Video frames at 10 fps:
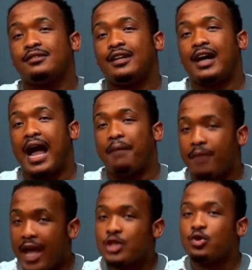I'm
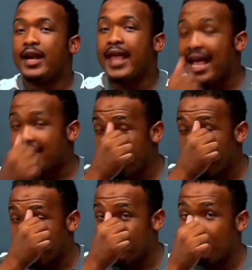actually
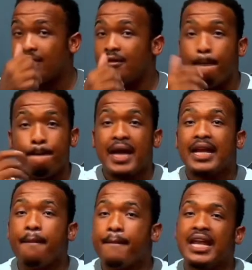expecting
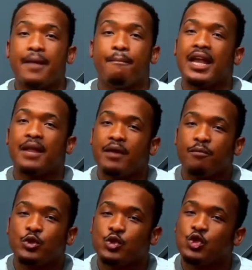many
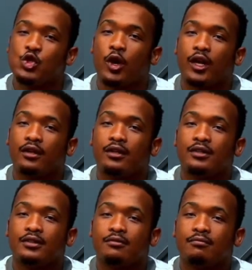people to join.
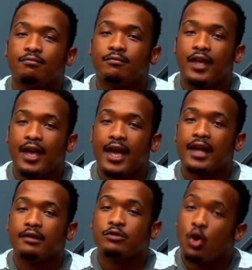Yeah,
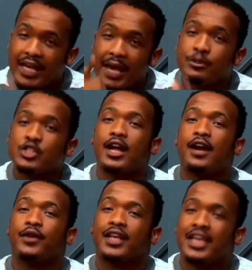so keep
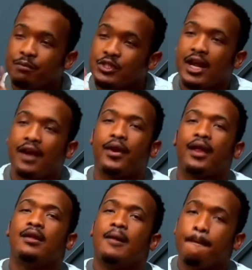sharing,
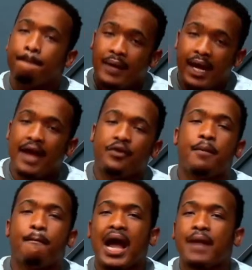and
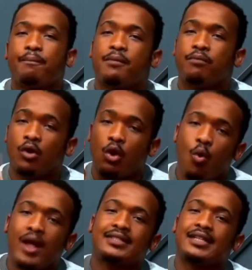remind people on
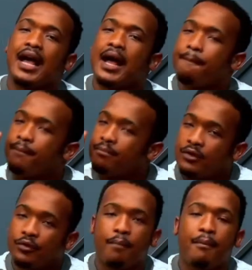WhatsApp,
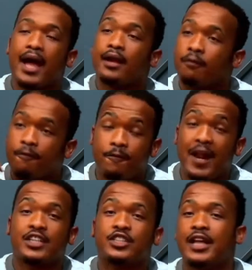remind,
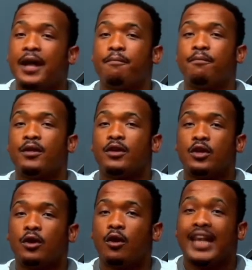flash them, you
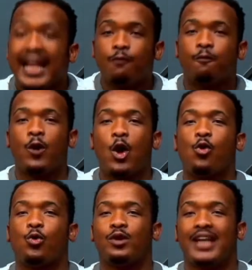know, let it flow.